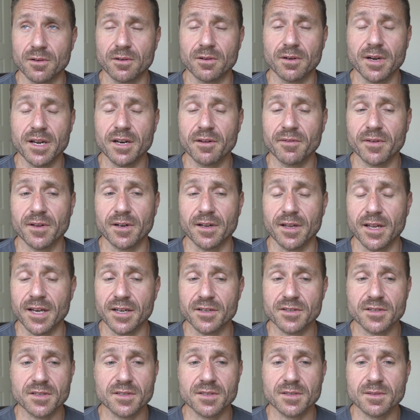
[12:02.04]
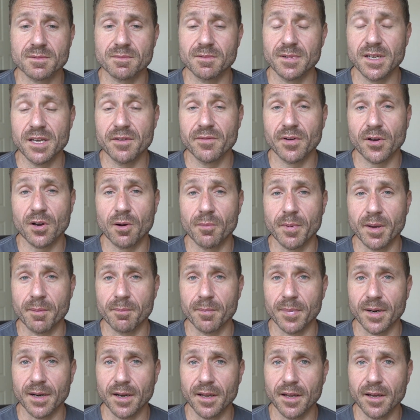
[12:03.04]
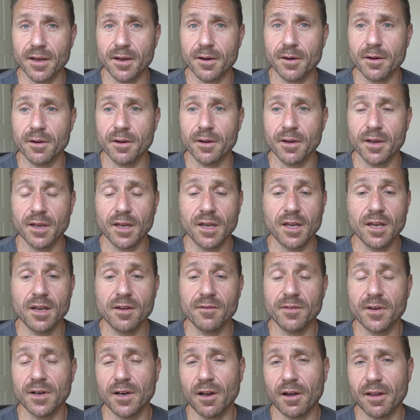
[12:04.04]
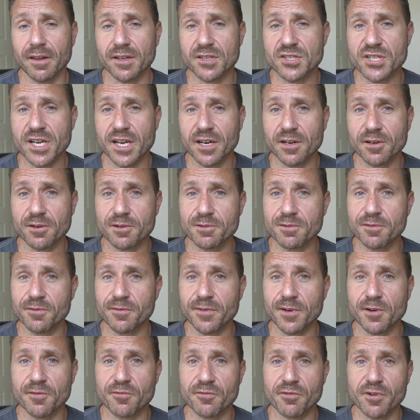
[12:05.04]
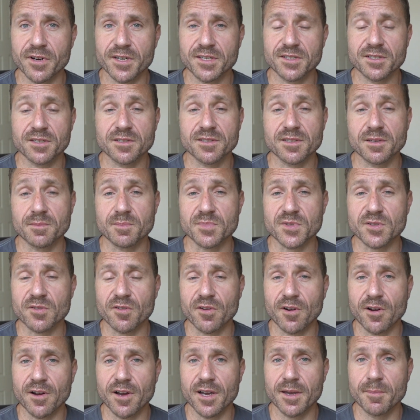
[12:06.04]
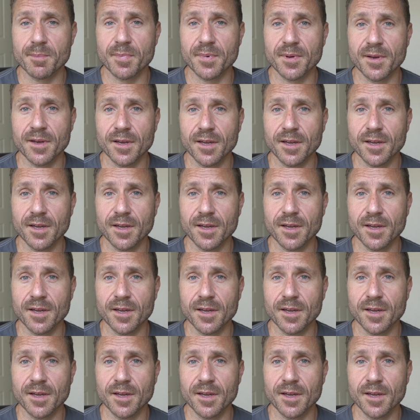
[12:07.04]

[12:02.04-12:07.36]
or anything like that, just leave a comment below. If you like the channel, feel free to subscribe.